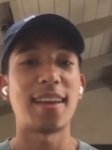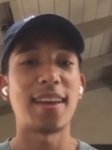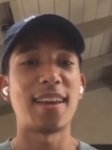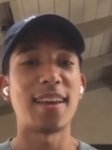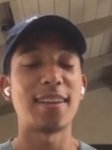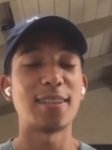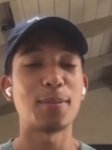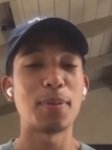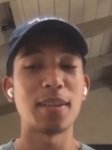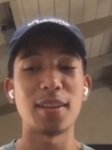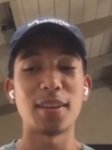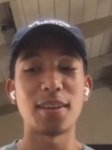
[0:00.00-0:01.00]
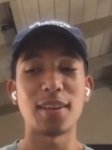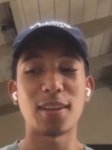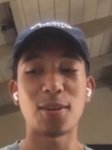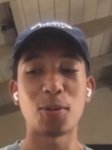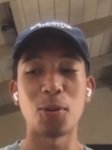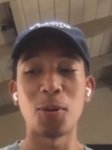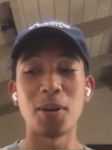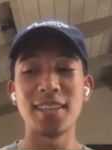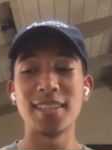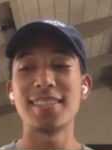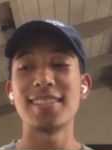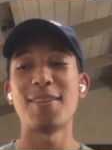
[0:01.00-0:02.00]
And it's been a
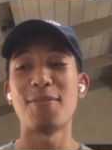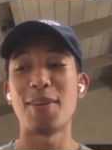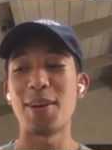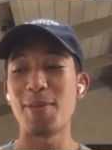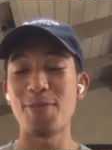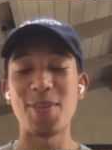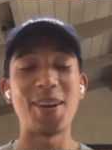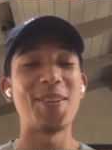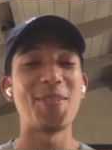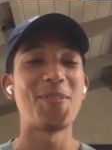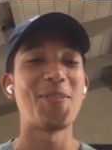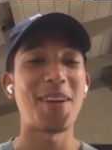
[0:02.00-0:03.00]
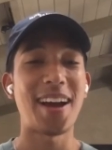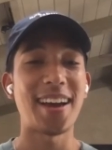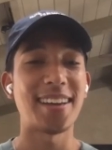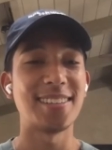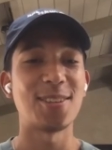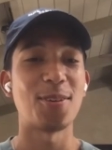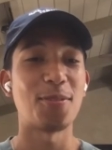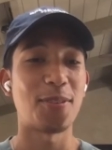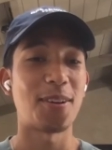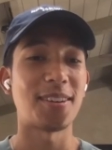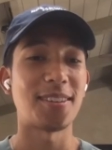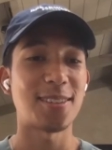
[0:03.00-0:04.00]
glorious and very fun ride so
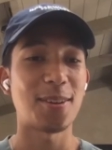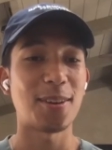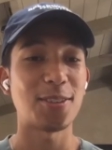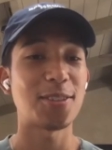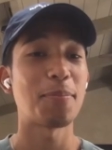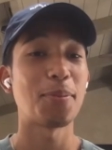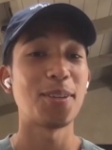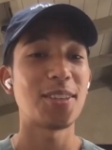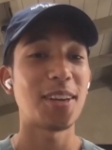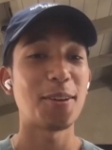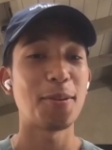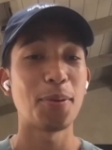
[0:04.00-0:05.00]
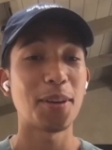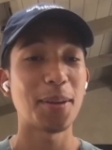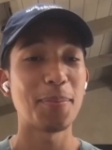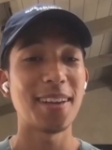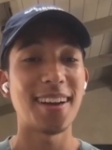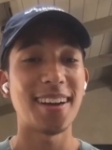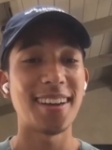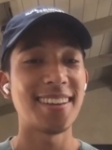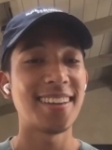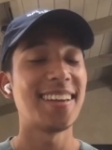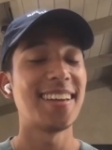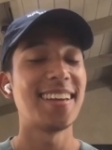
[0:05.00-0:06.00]
far. So I just appreciate you bringing me on